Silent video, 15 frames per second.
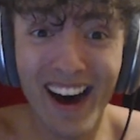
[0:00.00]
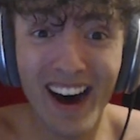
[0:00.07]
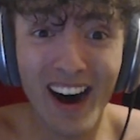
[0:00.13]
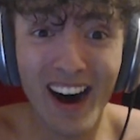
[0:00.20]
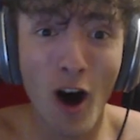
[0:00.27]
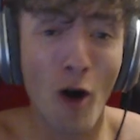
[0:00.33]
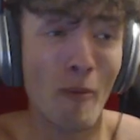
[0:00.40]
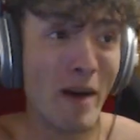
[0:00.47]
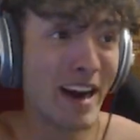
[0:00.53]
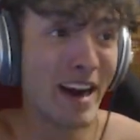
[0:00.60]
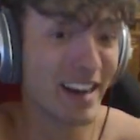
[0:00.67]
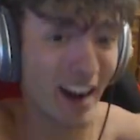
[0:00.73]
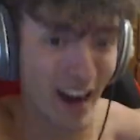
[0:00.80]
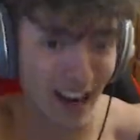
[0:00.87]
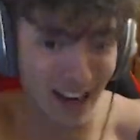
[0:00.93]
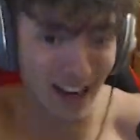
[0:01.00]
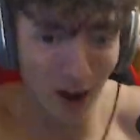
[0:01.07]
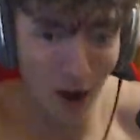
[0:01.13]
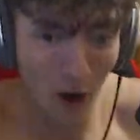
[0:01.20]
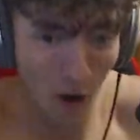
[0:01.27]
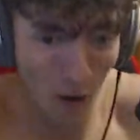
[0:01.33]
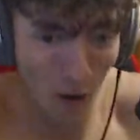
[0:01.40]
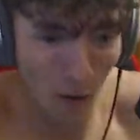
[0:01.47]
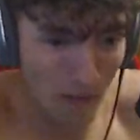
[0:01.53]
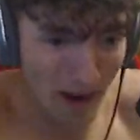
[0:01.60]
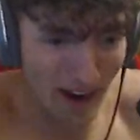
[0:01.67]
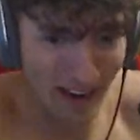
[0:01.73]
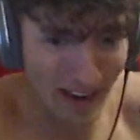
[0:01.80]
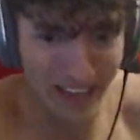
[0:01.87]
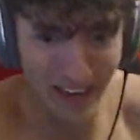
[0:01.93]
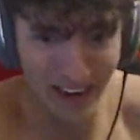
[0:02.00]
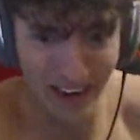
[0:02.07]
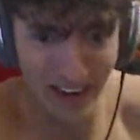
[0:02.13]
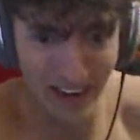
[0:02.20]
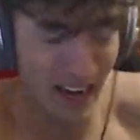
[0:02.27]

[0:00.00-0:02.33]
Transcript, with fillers: Oh my god! Oh my god! Oh my god!